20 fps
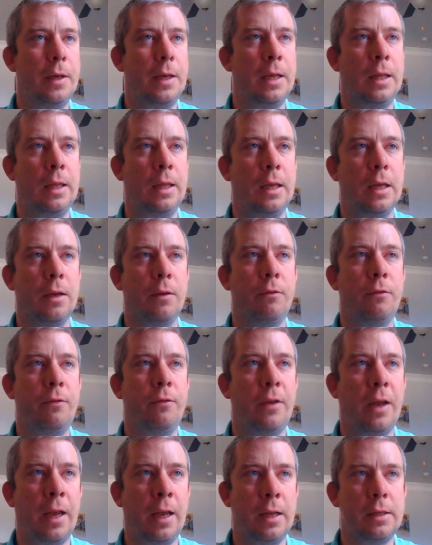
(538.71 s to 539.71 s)
in the
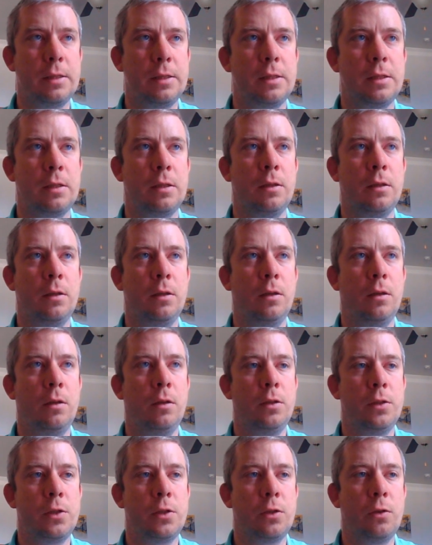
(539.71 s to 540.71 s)
advanced
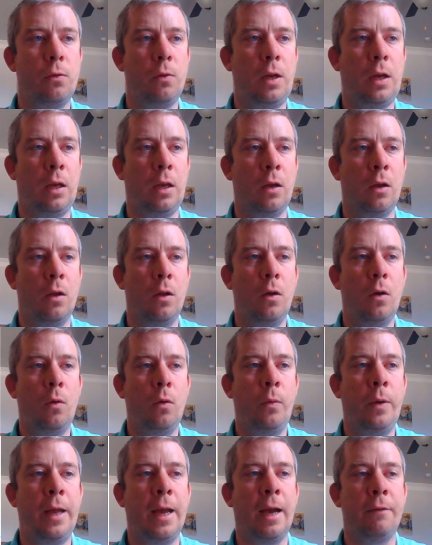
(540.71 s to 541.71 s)
screen,
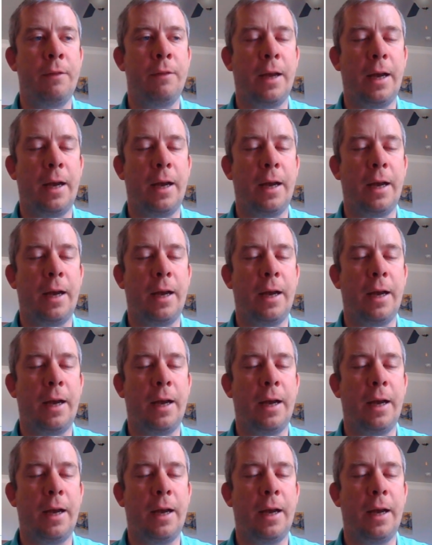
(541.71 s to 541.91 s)
we have the